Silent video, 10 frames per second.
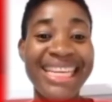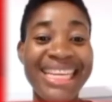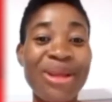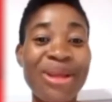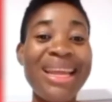
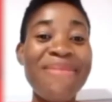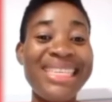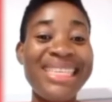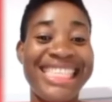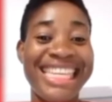So let
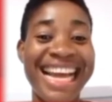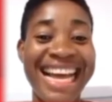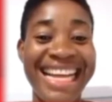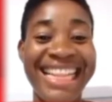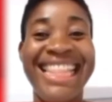me
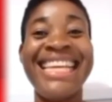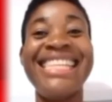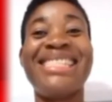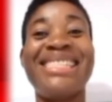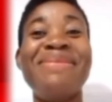share her
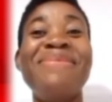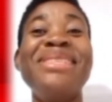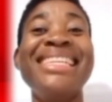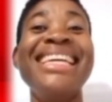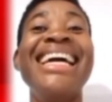
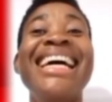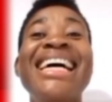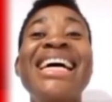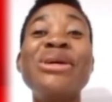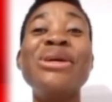testimony.
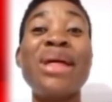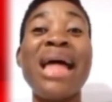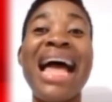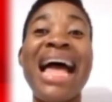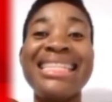So
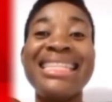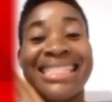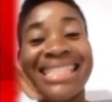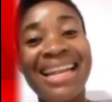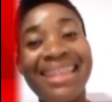I had this
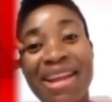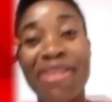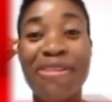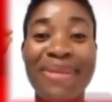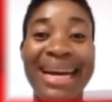downline
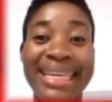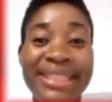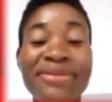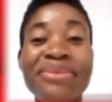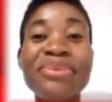of
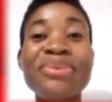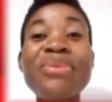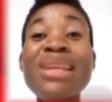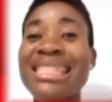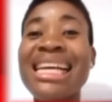mine.
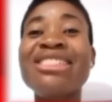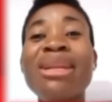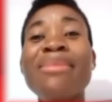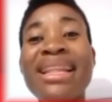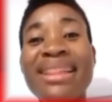She's
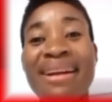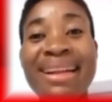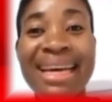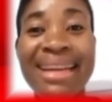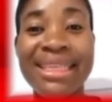actually my
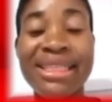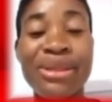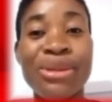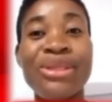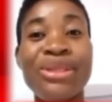indirect downline.
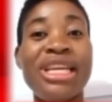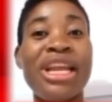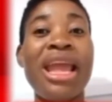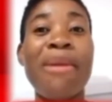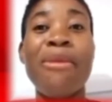So
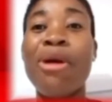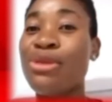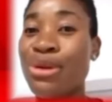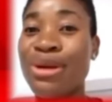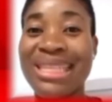she came up
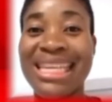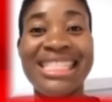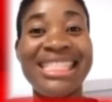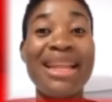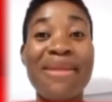to us that
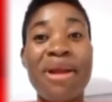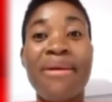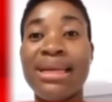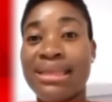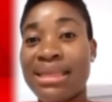she needed
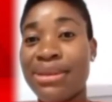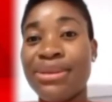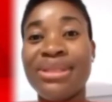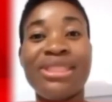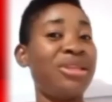
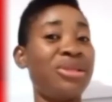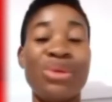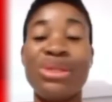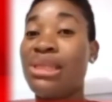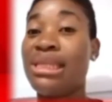Miiracell. She just
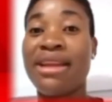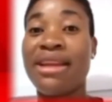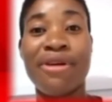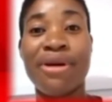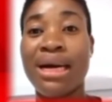wanted to take it for